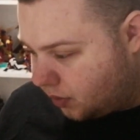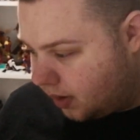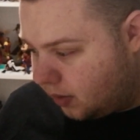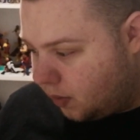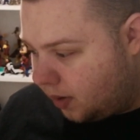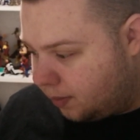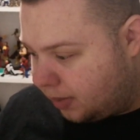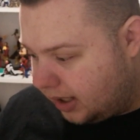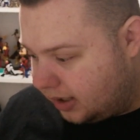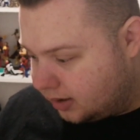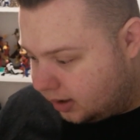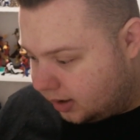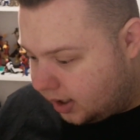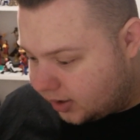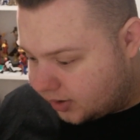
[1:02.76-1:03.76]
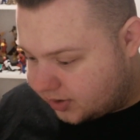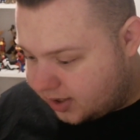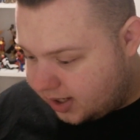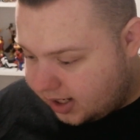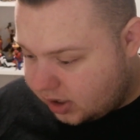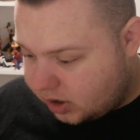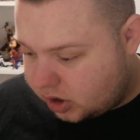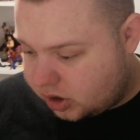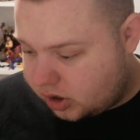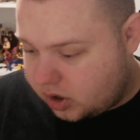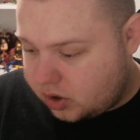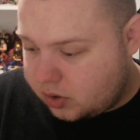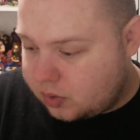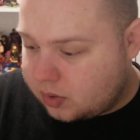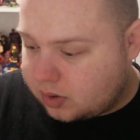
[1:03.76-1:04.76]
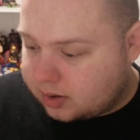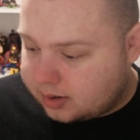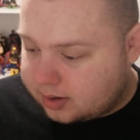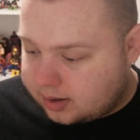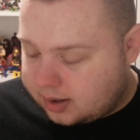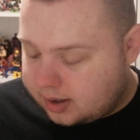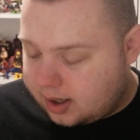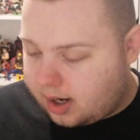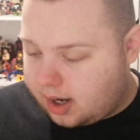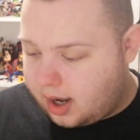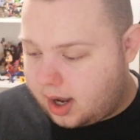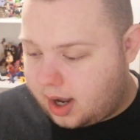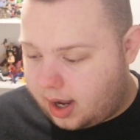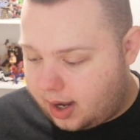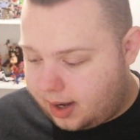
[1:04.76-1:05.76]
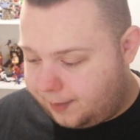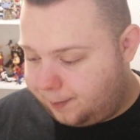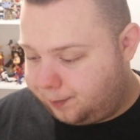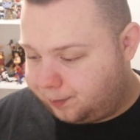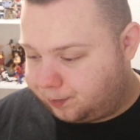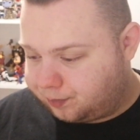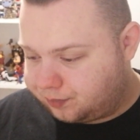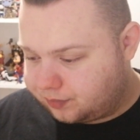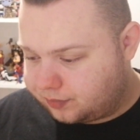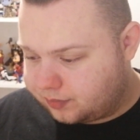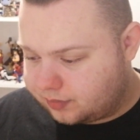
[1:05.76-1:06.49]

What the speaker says: 21 being the last issue. That's